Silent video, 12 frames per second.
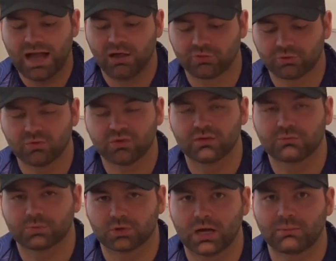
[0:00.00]
I'll throw these
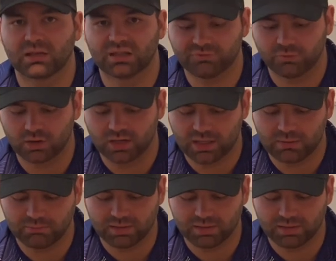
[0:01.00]
predominantly forehand,